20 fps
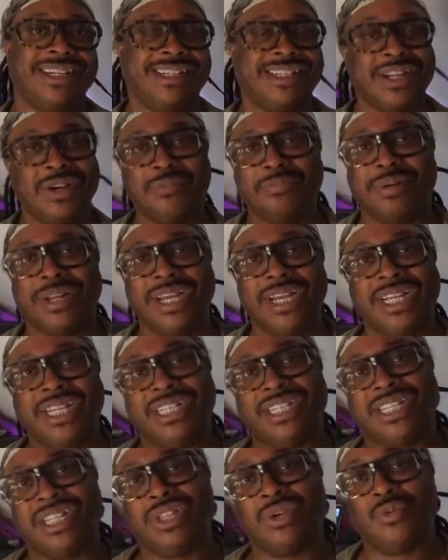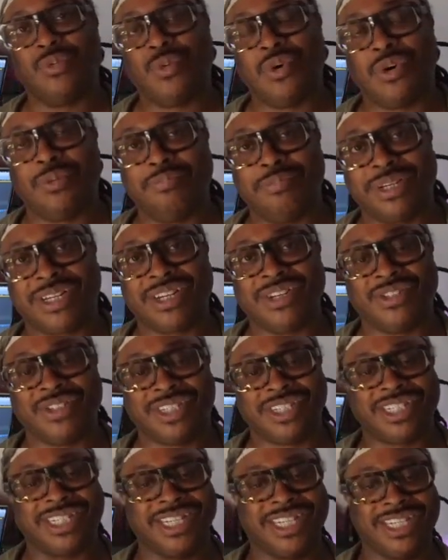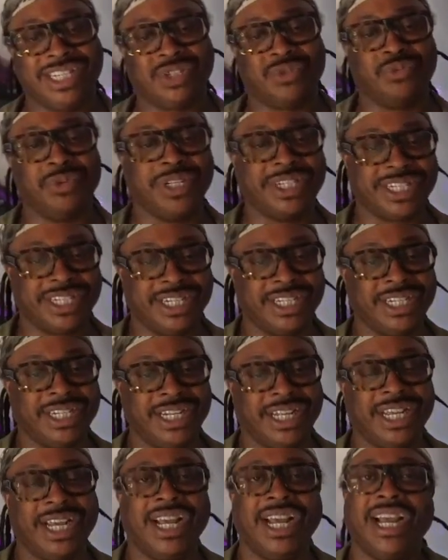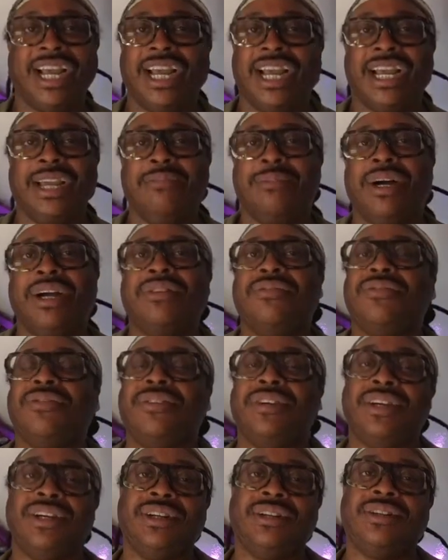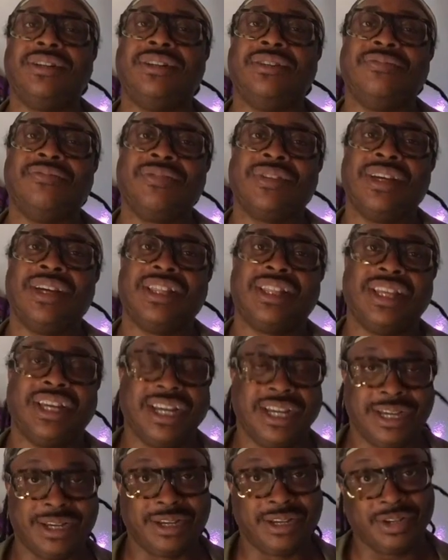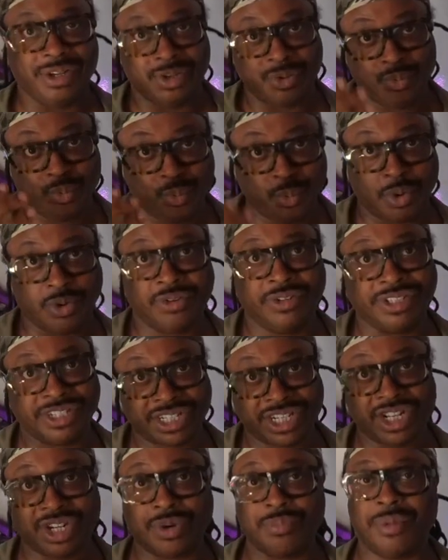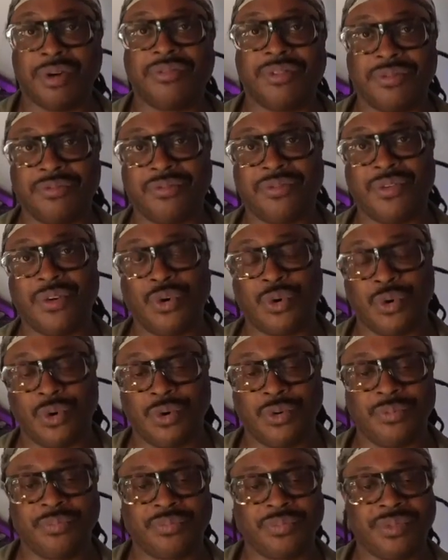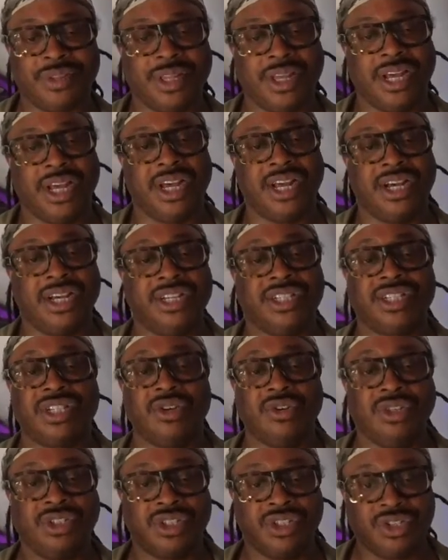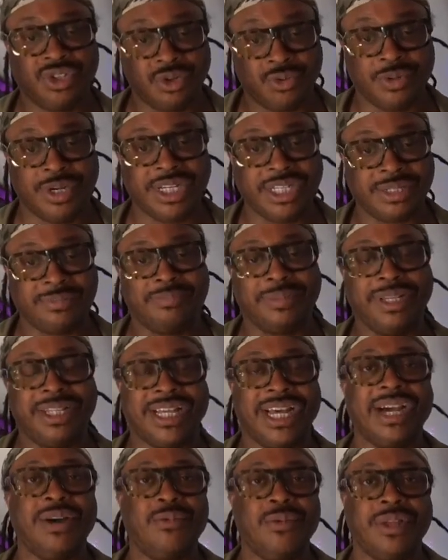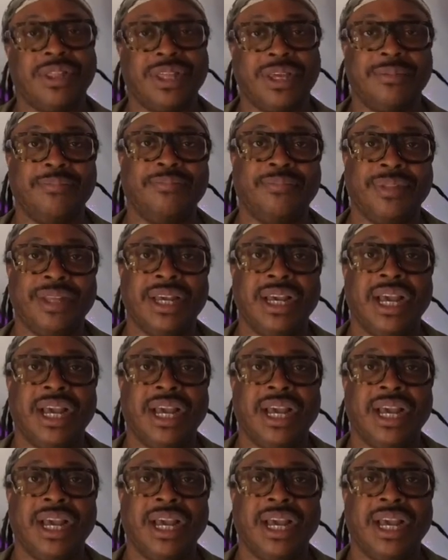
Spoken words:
Don't play to the one because it's written. He might feel that it warrants to come off on four, so you should always be there with him.